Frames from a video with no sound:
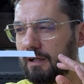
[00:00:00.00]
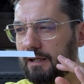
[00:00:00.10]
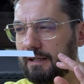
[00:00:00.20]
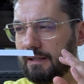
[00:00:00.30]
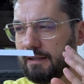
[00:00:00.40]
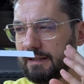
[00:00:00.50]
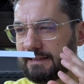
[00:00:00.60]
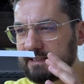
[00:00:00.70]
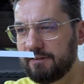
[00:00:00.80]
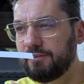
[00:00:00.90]

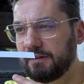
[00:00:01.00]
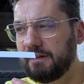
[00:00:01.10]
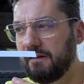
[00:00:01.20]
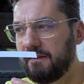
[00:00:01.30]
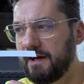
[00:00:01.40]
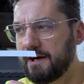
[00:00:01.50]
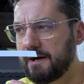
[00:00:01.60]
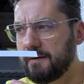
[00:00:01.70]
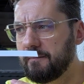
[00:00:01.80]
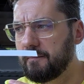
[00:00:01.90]
is definitely
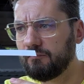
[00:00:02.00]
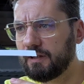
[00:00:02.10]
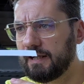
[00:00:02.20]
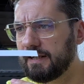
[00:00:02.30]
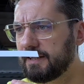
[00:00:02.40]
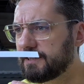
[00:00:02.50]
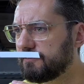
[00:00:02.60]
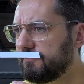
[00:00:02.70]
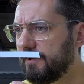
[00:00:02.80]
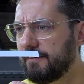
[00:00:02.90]
there, and it's
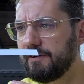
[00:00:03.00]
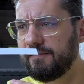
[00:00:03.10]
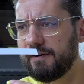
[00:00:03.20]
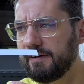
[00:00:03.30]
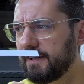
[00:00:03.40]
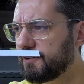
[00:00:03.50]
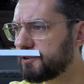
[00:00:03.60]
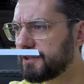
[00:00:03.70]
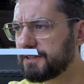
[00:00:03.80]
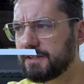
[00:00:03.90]
very, very
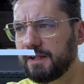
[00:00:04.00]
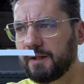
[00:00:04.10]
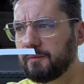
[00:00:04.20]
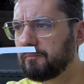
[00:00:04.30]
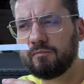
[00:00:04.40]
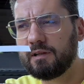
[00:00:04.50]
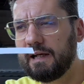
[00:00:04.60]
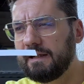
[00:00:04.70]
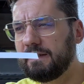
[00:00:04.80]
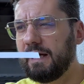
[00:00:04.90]
interesting.
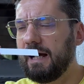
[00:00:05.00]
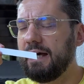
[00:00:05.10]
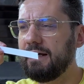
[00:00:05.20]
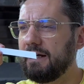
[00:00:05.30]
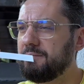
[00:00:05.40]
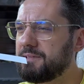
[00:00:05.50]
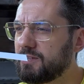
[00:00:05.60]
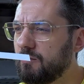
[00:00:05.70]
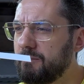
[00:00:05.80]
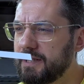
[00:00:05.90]
And I'm
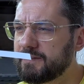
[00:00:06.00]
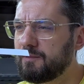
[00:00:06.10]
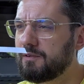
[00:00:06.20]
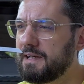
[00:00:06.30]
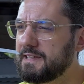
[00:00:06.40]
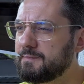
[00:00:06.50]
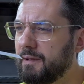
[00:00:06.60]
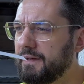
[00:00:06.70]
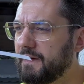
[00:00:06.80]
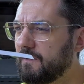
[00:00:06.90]
so mesmerized
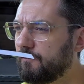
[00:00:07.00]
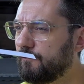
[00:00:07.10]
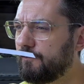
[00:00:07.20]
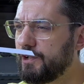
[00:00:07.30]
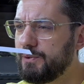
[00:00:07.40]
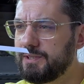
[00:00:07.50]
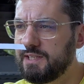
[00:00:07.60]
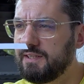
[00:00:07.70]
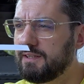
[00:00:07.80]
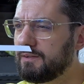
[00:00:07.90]
by that
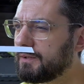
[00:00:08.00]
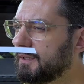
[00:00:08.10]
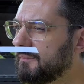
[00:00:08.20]
fruity note.